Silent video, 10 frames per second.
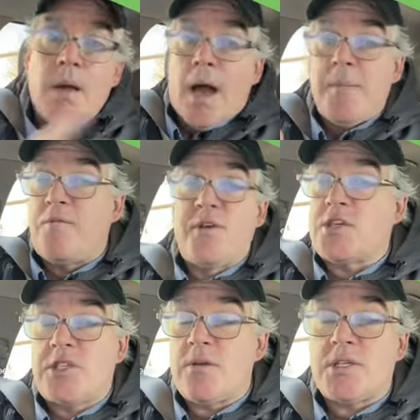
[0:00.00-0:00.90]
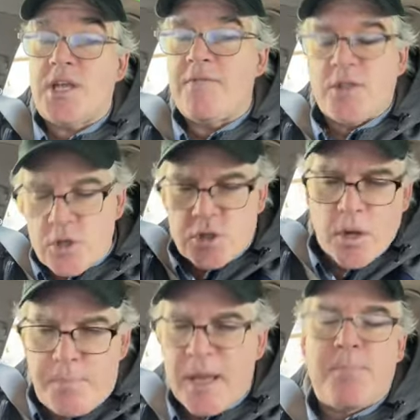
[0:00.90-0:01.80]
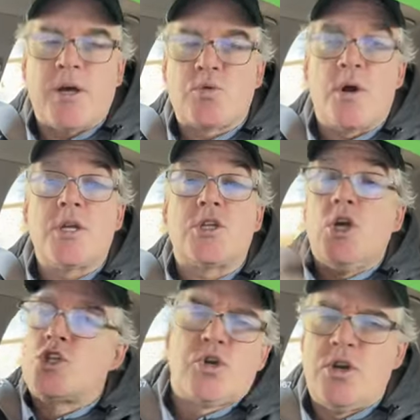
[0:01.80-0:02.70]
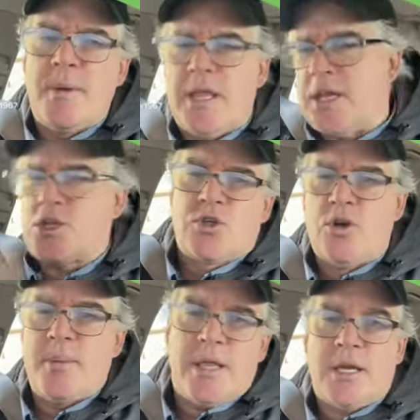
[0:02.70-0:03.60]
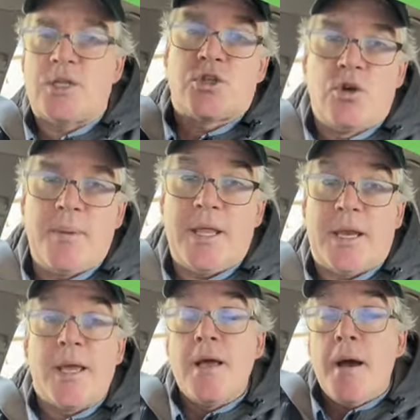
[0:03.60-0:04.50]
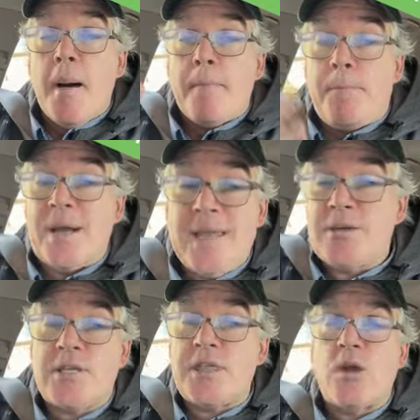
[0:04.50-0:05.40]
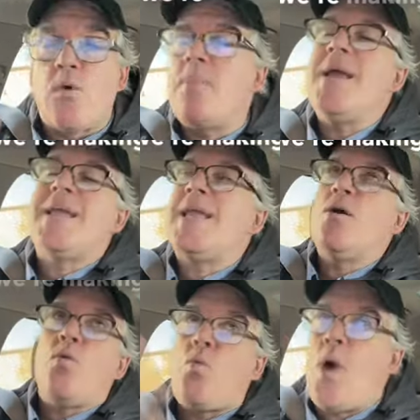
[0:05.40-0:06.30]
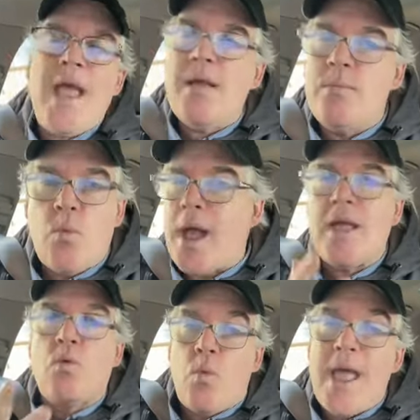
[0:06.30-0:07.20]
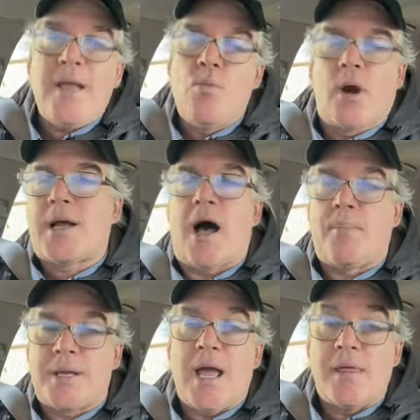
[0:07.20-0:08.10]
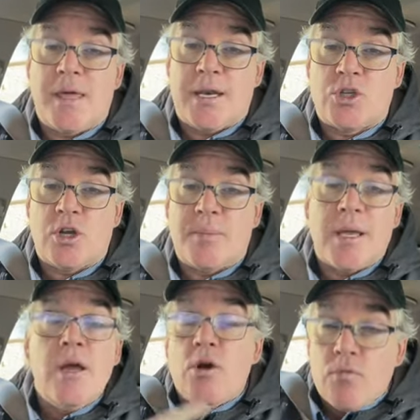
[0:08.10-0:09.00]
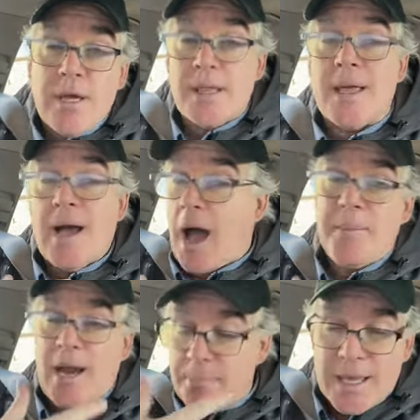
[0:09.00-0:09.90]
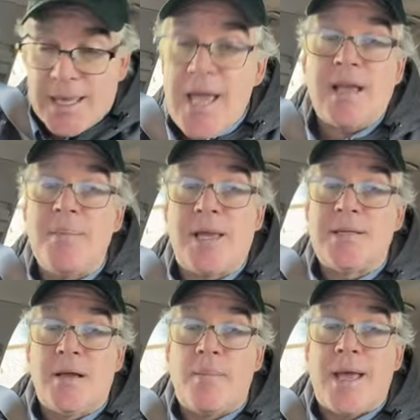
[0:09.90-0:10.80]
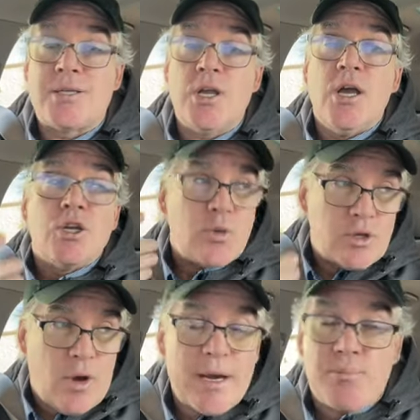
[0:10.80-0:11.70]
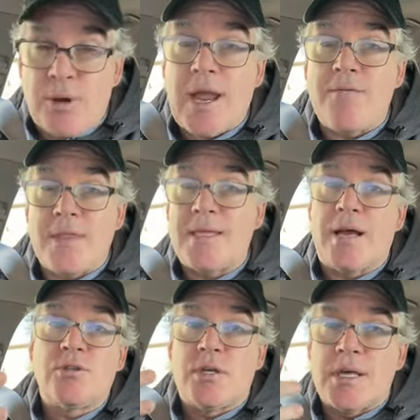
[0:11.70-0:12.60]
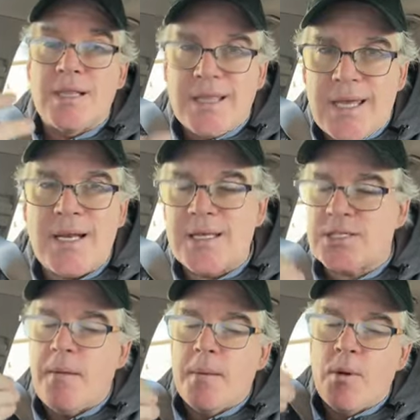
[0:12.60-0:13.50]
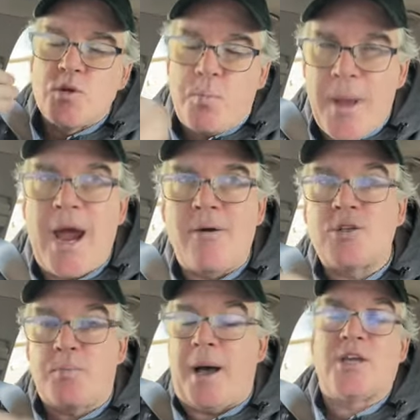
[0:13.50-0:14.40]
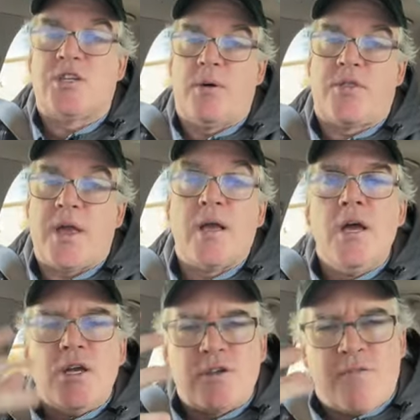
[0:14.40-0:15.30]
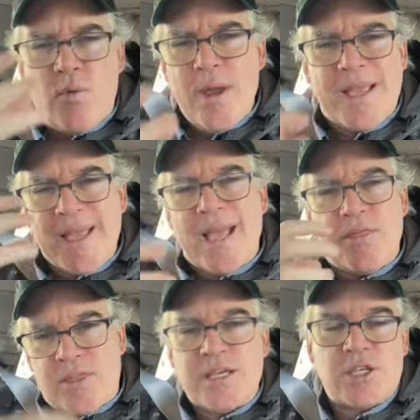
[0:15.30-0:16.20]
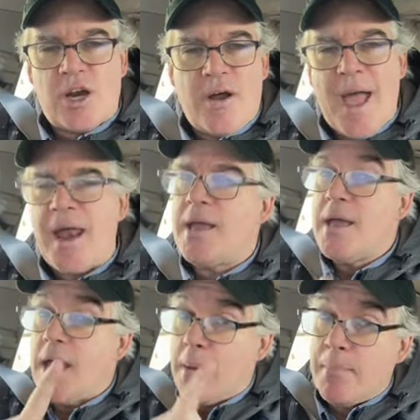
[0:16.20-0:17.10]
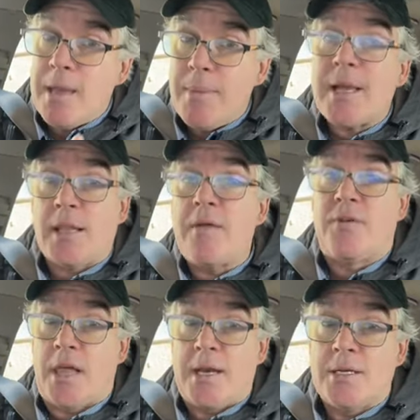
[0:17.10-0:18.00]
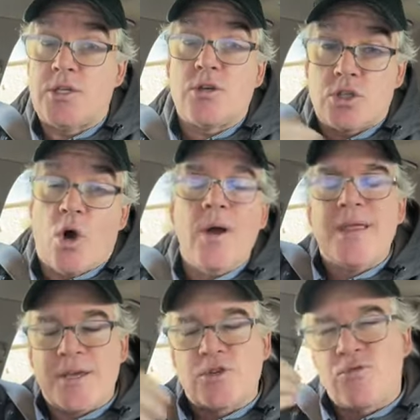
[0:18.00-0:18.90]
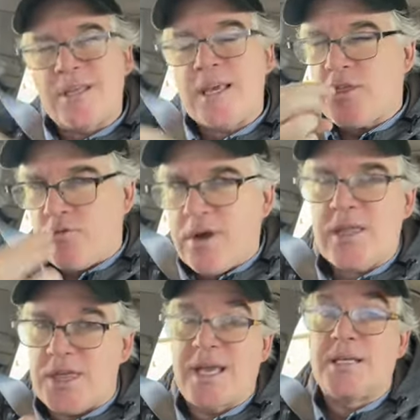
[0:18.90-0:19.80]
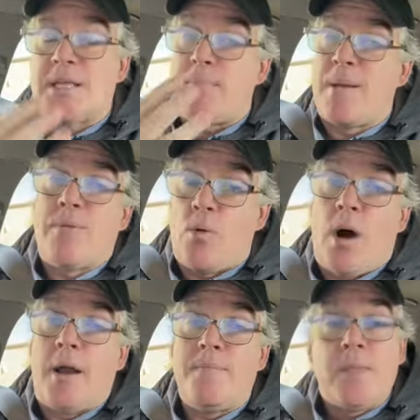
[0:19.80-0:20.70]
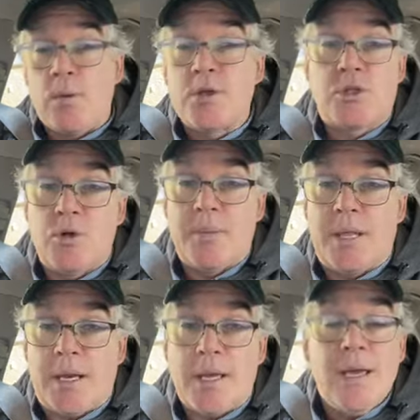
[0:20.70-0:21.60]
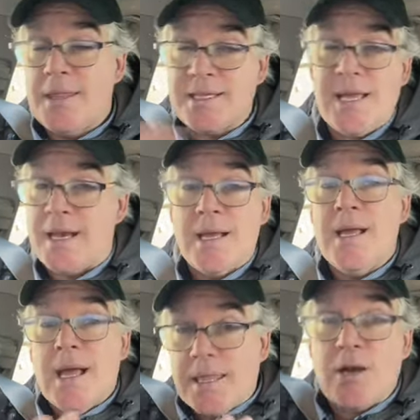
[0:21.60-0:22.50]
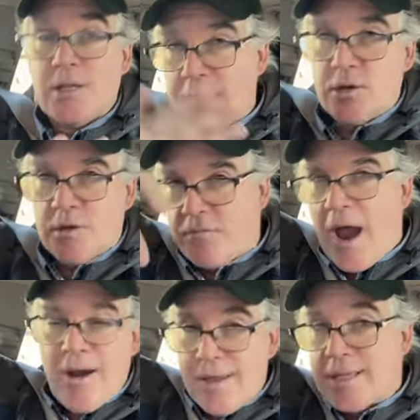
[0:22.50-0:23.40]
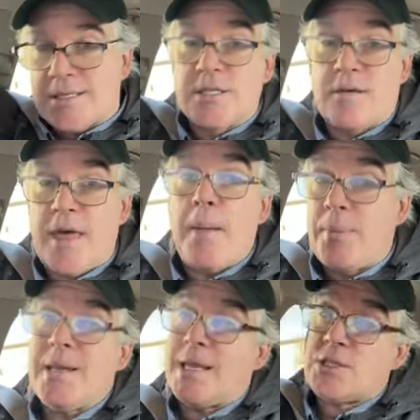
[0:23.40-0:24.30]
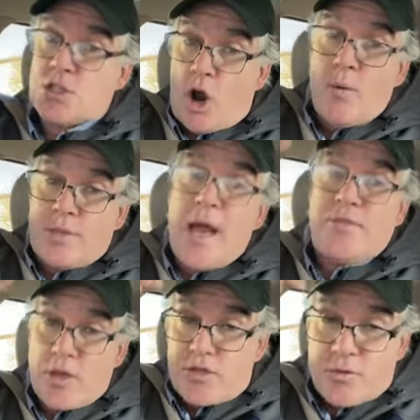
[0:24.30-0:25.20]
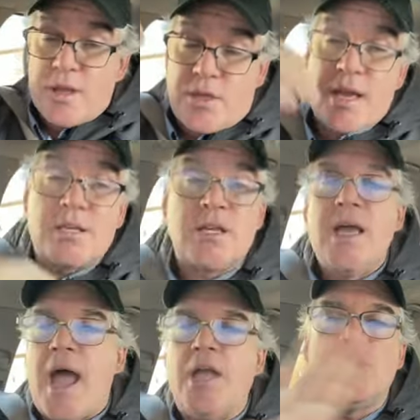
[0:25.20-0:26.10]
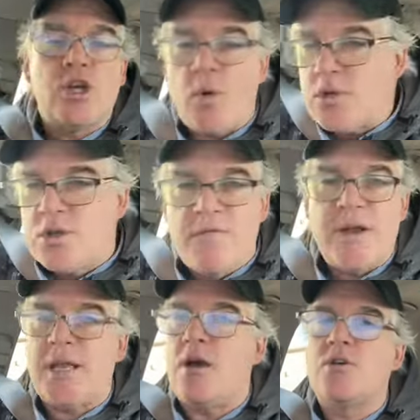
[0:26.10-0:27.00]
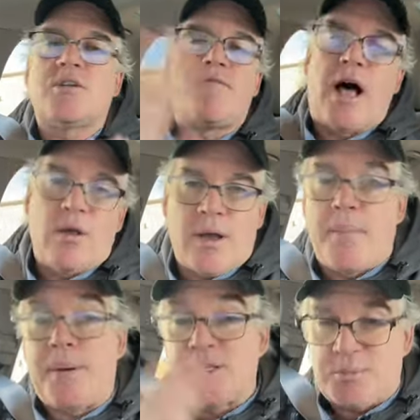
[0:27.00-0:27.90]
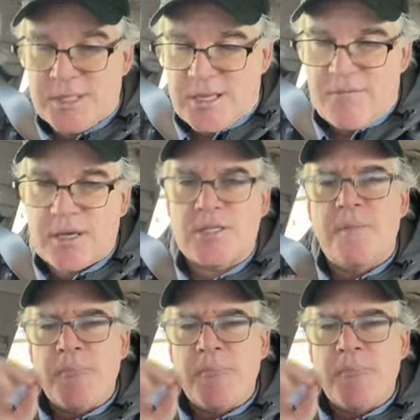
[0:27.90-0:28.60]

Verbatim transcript: I mean, for the Series 7, the, the big buzzword is suitability, suitability, suitability. But here's the thing, we're making it way, way, way more complicated than it should be. Really, I mean, I'm the king of being a dumbass. So I try to bring everything down to the littlest, most barest possible thing. So if we can get this in our head, it might make life a lot easier. So there's really three things that people want with suitability. That's it. There, there's variances of that, but let's start with that. The three things, and you can always do videos following up on specifics.